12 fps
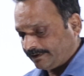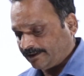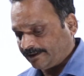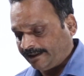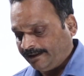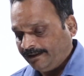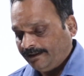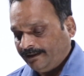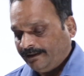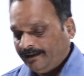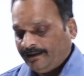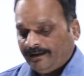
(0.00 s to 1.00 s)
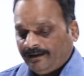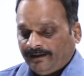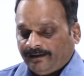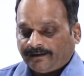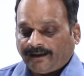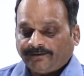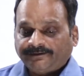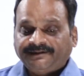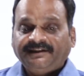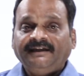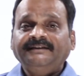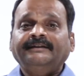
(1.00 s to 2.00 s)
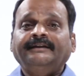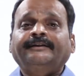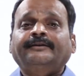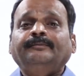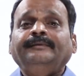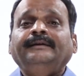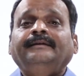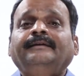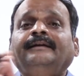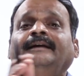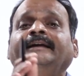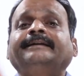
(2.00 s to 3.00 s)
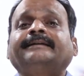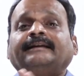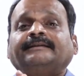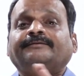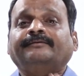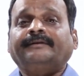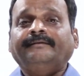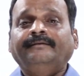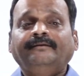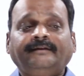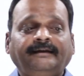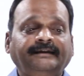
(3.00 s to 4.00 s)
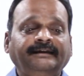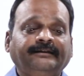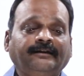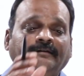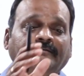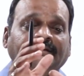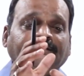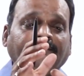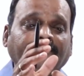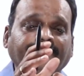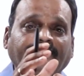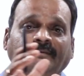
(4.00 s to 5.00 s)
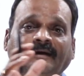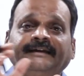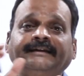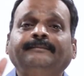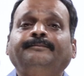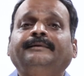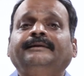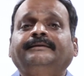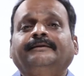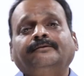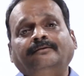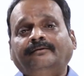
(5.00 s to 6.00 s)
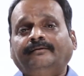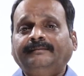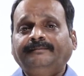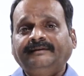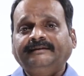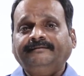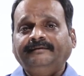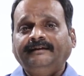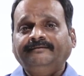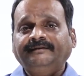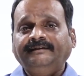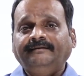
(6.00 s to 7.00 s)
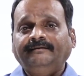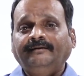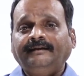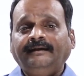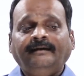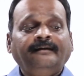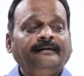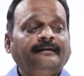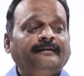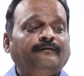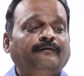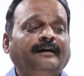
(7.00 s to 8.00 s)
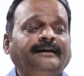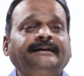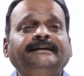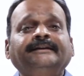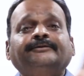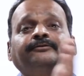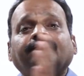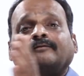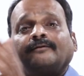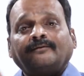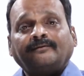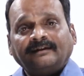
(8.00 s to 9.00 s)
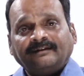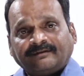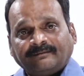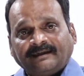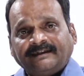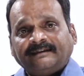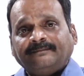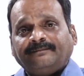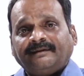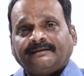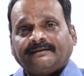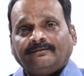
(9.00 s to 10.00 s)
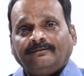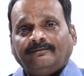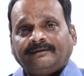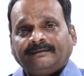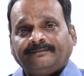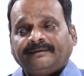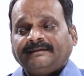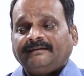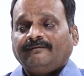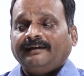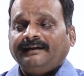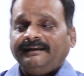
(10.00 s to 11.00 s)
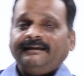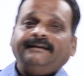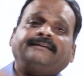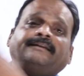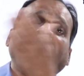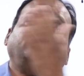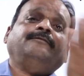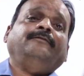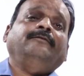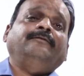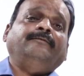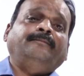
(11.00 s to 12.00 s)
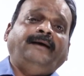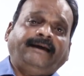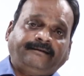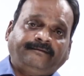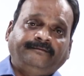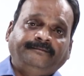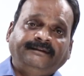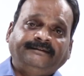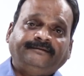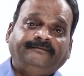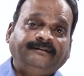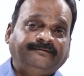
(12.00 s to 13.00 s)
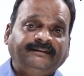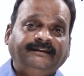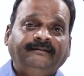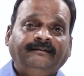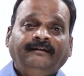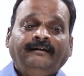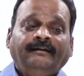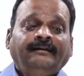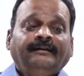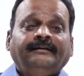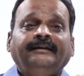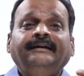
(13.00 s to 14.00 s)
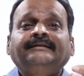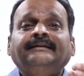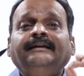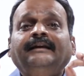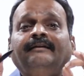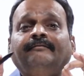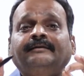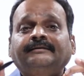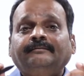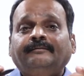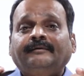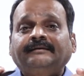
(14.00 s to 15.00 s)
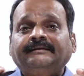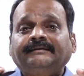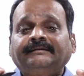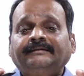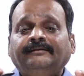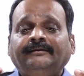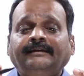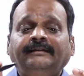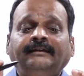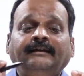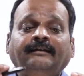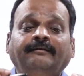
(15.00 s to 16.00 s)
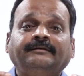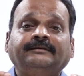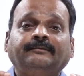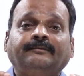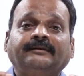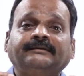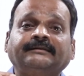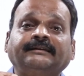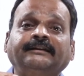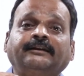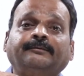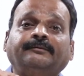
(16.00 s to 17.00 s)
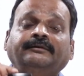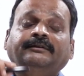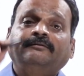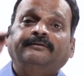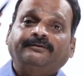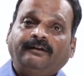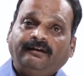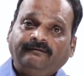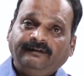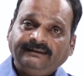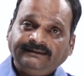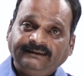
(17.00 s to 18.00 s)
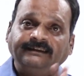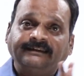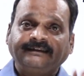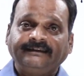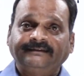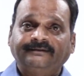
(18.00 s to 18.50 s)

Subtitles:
Okay. Now, change in entropy in heat transfer. Okay, heat always flows from high temperature to low temperature, we have seen. Okay, why heat should flow only from high temperature to low temperature? Why it cannot flow back? Means we have seen it is an irreversible process. Okay, in an irreversible process, entropy of the universe should always increase.